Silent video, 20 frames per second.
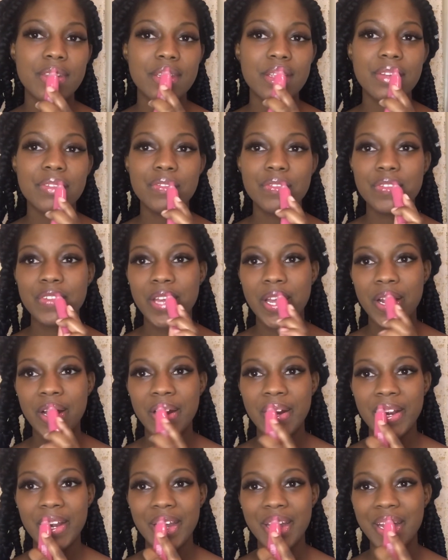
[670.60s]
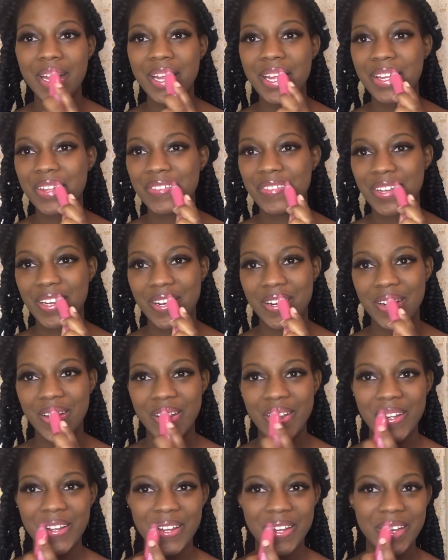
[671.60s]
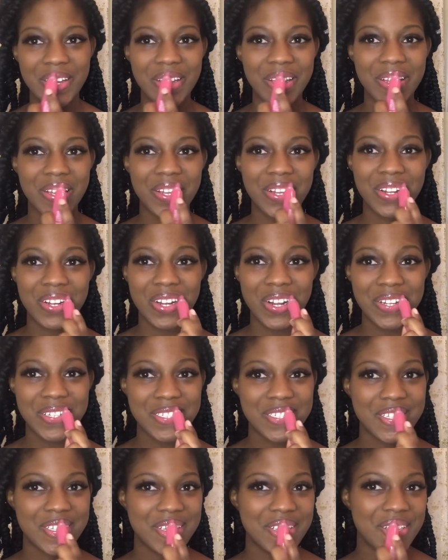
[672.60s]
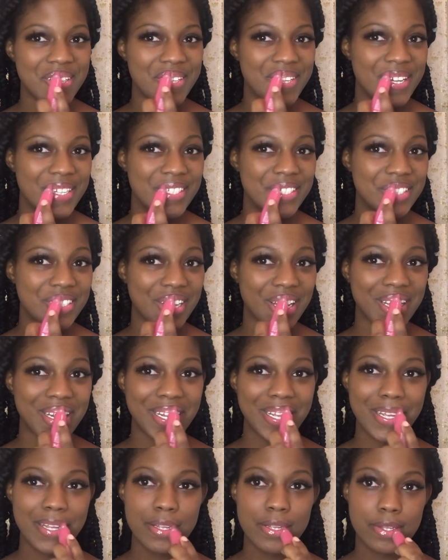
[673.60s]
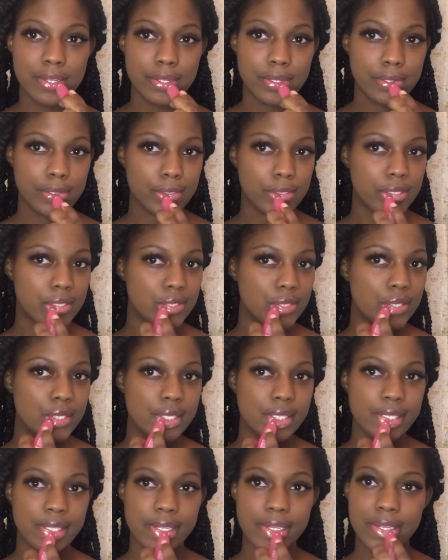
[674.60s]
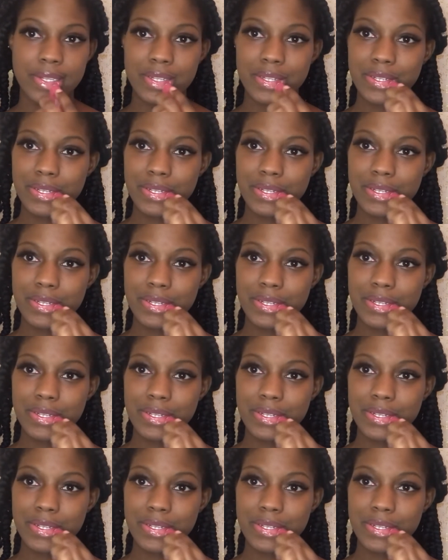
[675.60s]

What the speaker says: very glossy and shiny, as you can see.